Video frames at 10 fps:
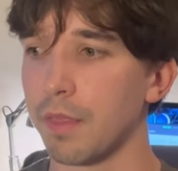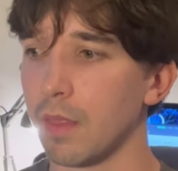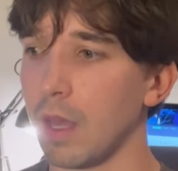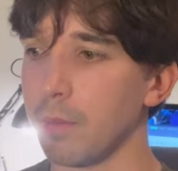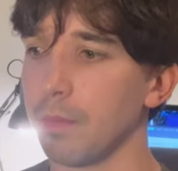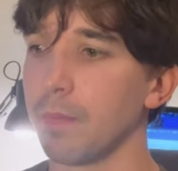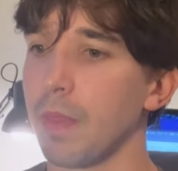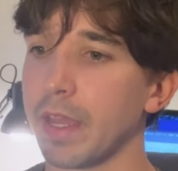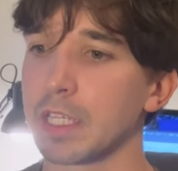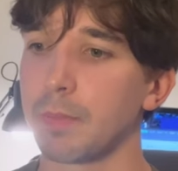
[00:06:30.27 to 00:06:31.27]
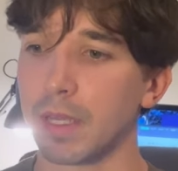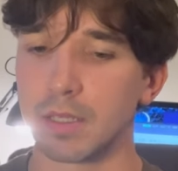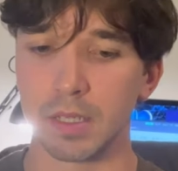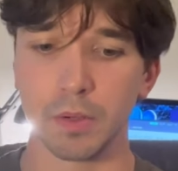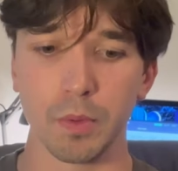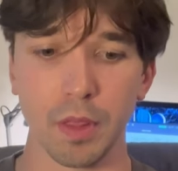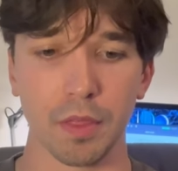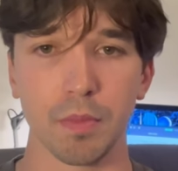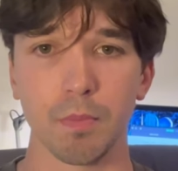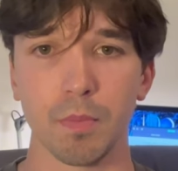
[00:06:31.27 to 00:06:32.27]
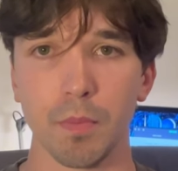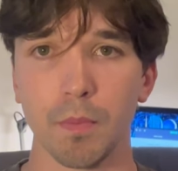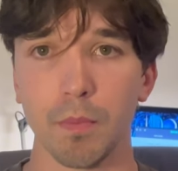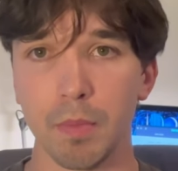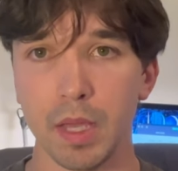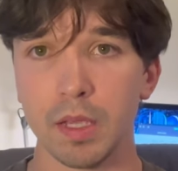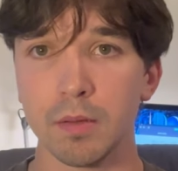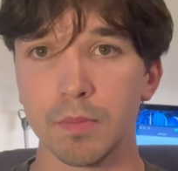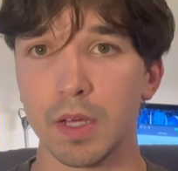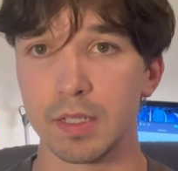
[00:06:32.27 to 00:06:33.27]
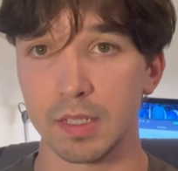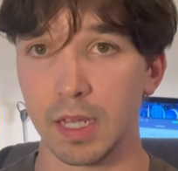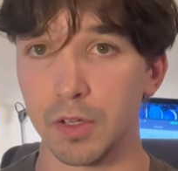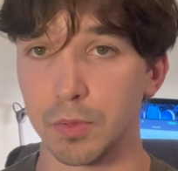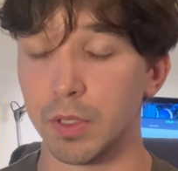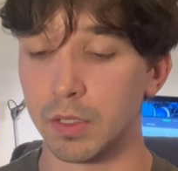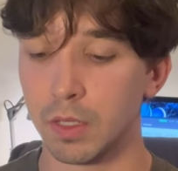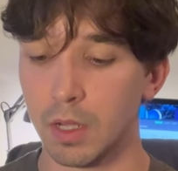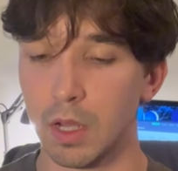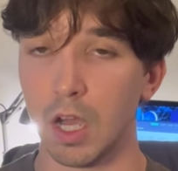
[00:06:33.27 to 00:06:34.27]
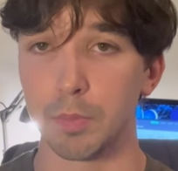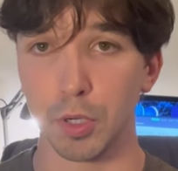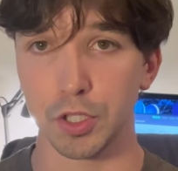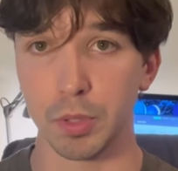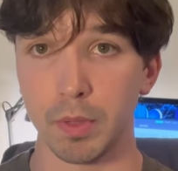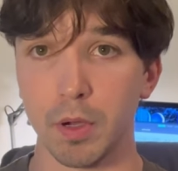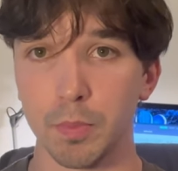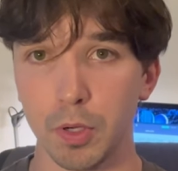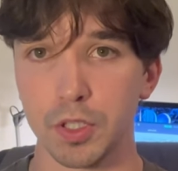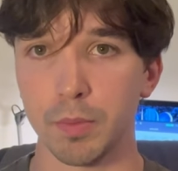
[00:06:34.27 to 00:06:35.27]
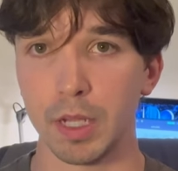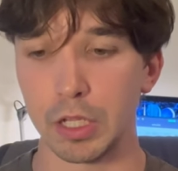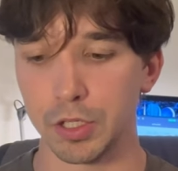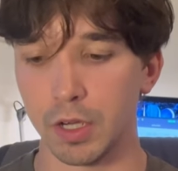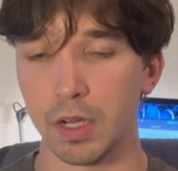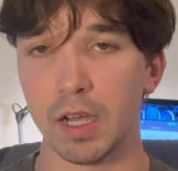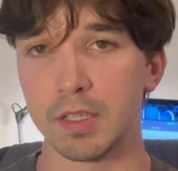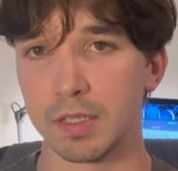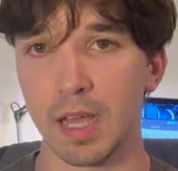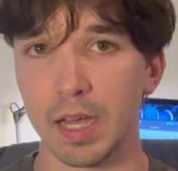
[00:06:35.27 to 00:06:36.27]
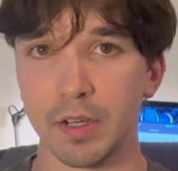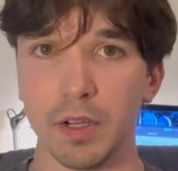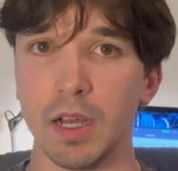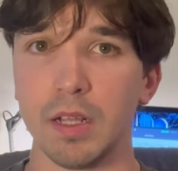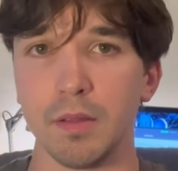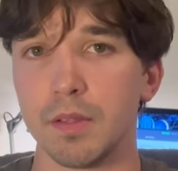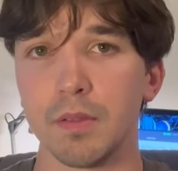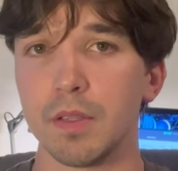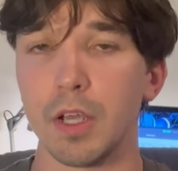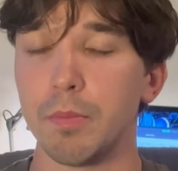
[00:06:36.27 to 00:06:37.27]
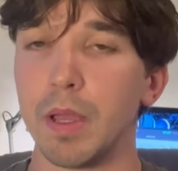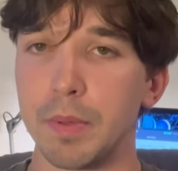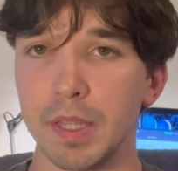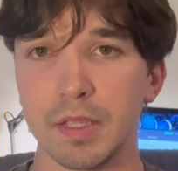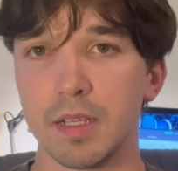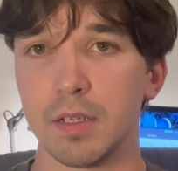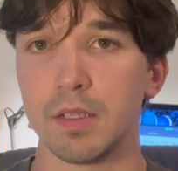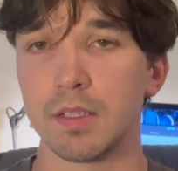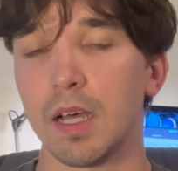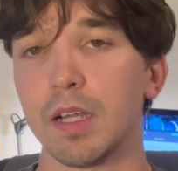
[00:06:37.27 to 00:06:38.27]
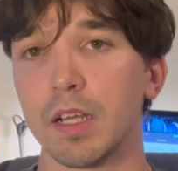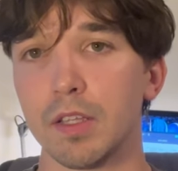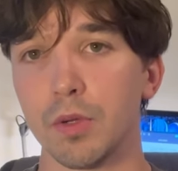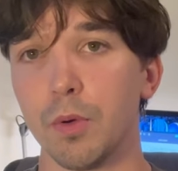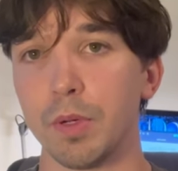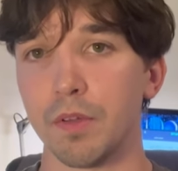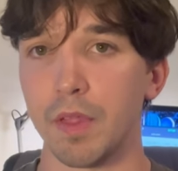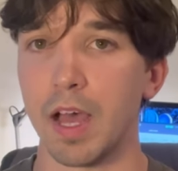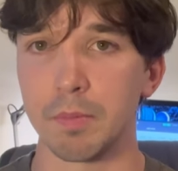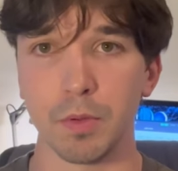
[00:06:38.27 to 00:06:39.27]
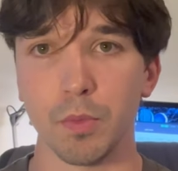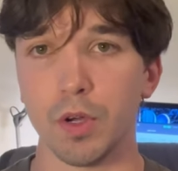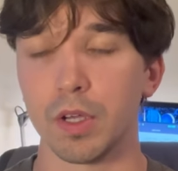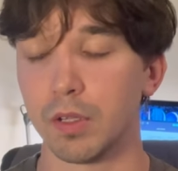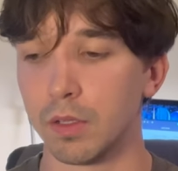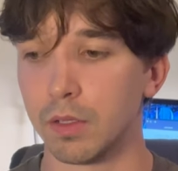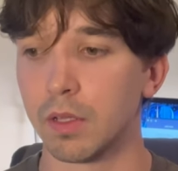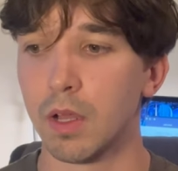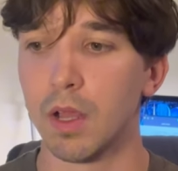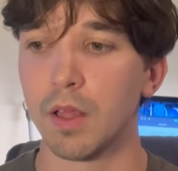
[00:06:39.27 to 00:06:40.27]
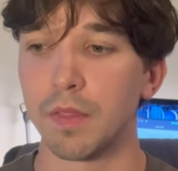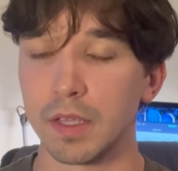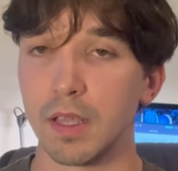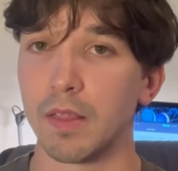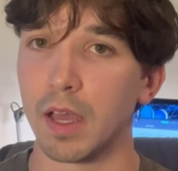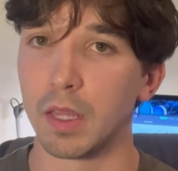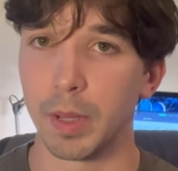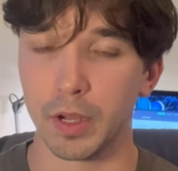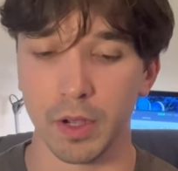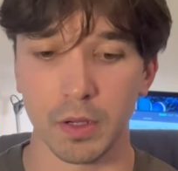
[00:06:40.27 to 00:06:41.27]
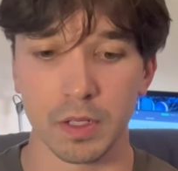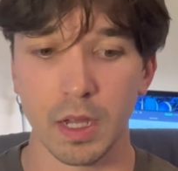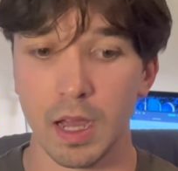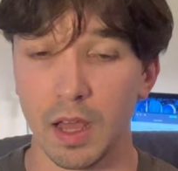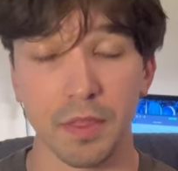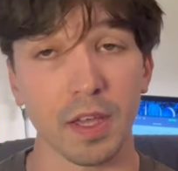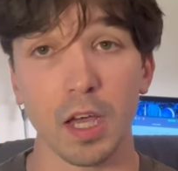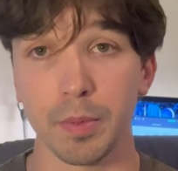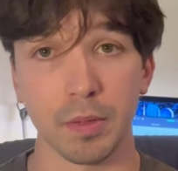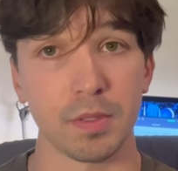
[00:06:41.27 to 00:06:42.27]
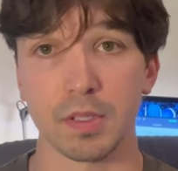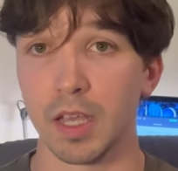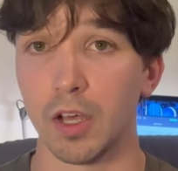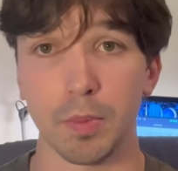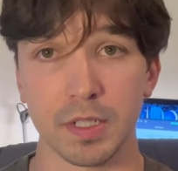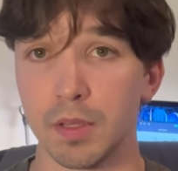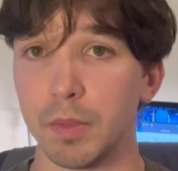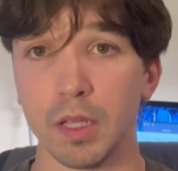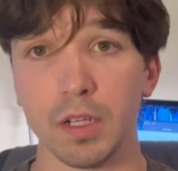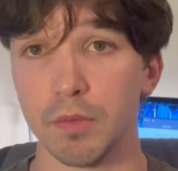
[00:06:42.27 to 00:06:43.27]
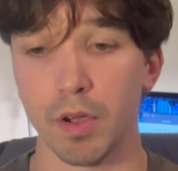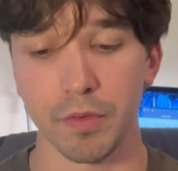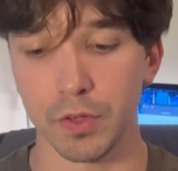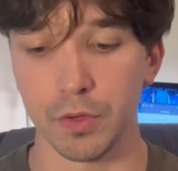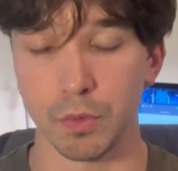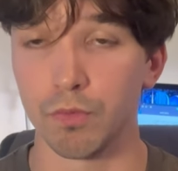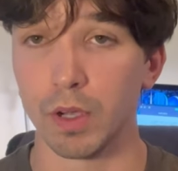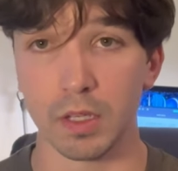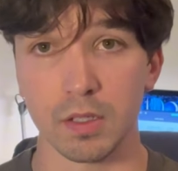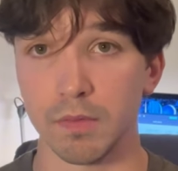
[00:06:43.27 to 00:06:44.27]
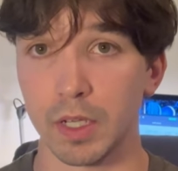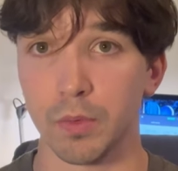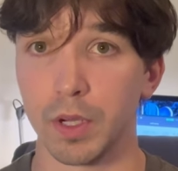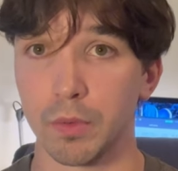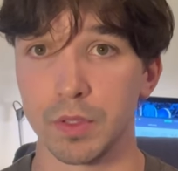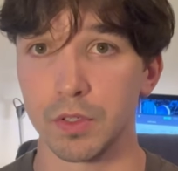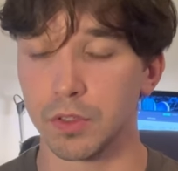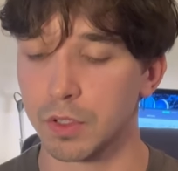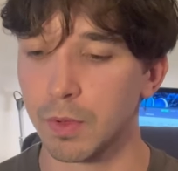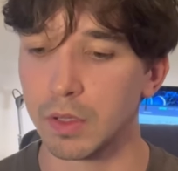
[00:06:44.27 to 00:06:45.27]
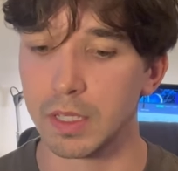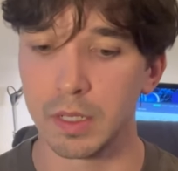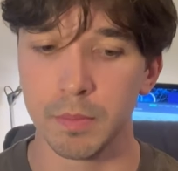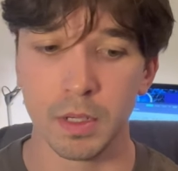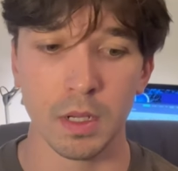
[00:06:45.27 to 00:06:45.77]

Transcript: I'm expecting with me as a salesman, a project manager, a designer, and, you know, maybe the designer can do a bit of the admin work and things like that in the background. I think I'll be able to scale past $1 million in revenue relatively quick with such a small team.